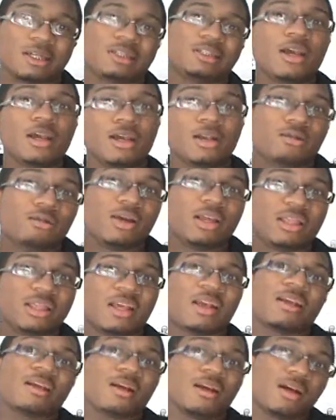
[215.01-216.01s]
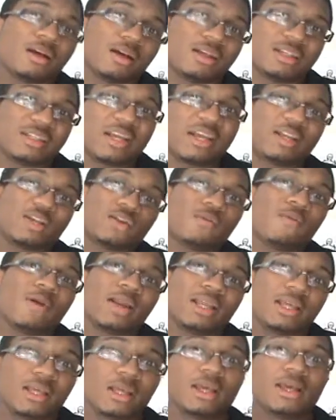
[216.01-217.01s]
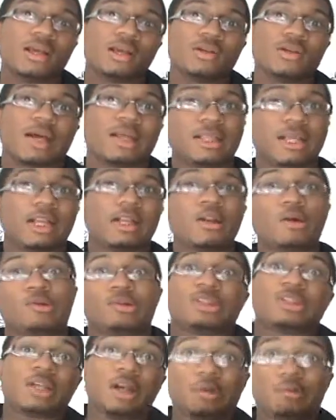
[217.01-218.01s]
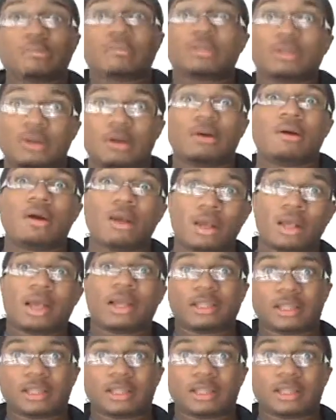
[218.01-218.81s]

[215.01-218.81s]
And, you know, they think because they 20, you they know something, you know,